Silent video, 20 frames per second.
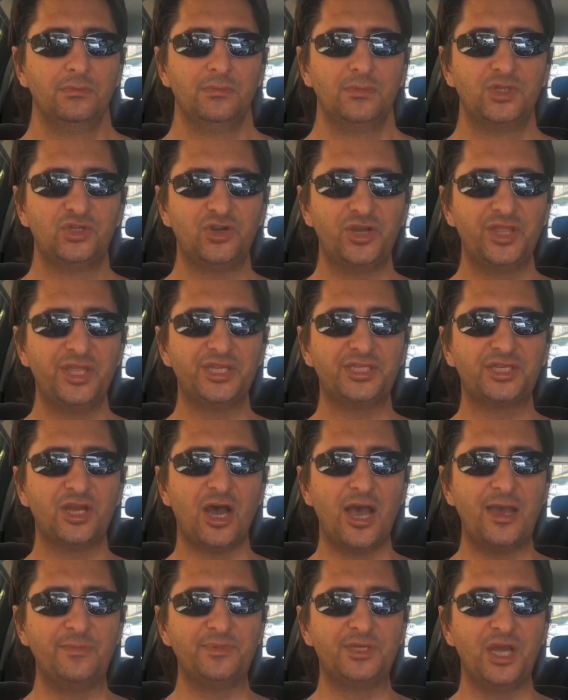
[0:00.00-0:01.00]
During this
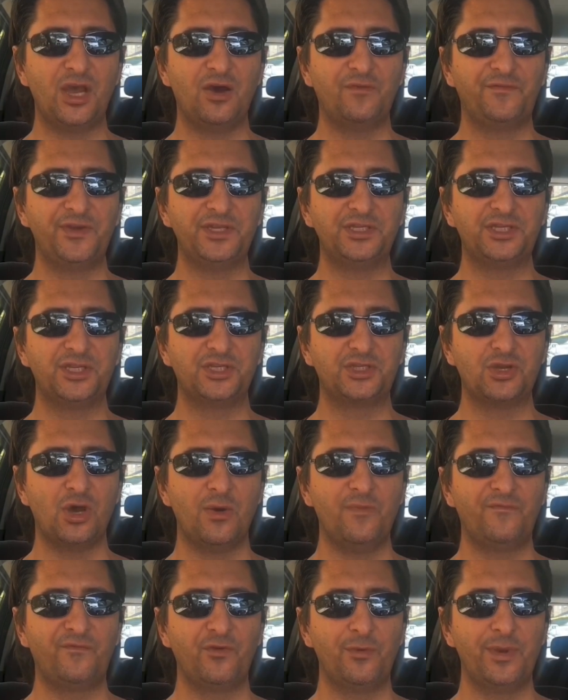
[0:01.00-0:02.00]
time, Dale Vince has
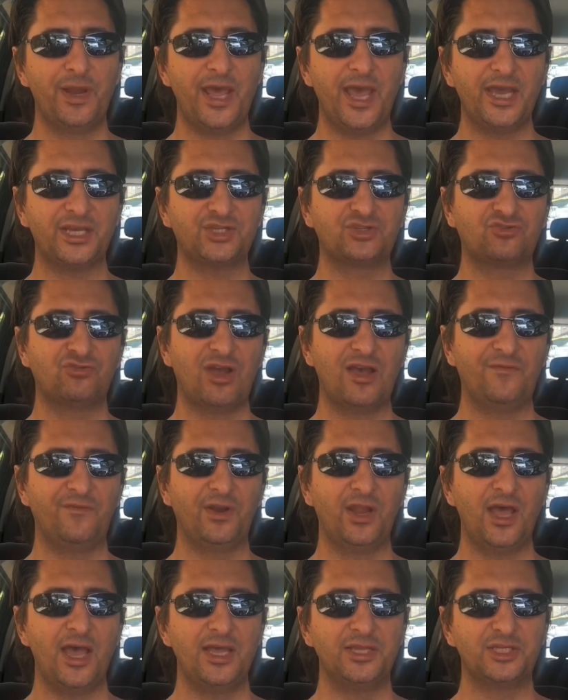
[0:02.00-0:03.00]
gone from an
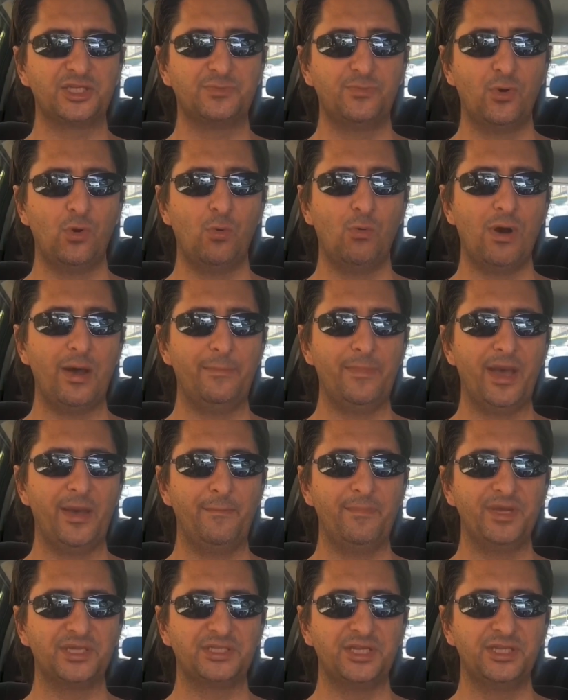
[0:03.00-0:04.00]
ex-traveller and small one-man
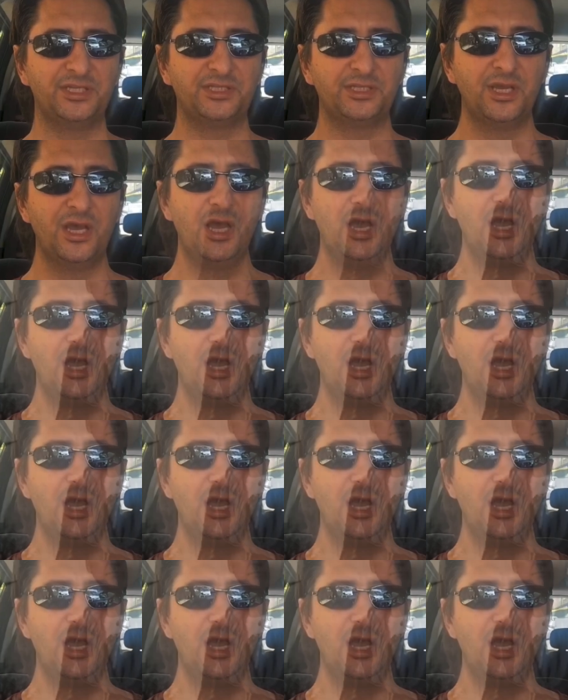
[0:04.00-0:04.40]
business